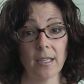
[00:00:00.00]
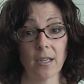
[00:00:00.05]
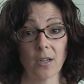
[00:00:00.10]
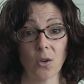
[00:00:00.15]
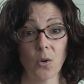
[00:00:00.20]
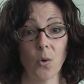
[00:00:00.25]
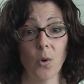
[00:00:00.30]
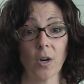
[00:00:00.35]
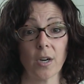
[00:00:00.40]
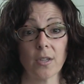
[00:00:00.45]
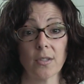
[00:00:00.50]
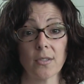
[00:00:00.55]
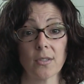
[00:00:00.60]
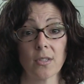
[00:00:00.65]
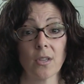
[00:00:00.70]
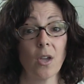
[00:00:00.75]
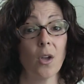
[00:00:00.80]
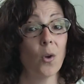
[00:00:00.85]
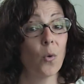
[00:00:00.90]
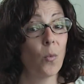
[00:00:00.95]
in a
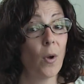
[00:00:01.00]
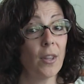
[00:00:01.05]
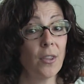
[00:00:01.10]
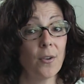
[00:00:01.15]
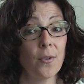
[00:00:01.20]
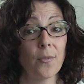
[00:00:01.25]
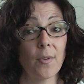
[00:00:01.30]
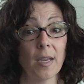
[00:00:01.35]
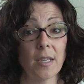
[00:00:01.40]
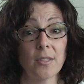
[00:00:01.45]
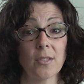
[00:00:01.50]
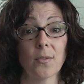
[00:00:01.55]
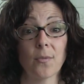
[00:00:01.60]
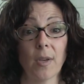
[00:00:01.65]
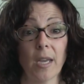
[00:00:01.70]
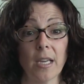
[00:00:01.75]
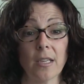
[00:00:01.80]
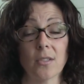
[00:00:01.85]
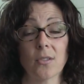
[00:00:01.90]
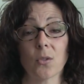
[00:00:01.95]
course, whether
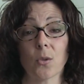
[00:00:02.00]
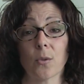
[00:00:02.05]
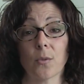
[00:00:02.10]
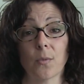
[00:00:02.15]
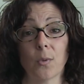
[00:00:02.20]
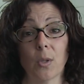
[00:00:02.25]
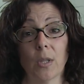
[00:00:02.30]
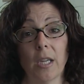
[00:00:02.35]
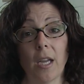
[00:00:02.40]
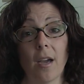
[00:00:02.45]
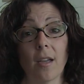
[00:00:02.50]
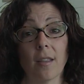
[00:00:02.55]
face-to-face -face or fully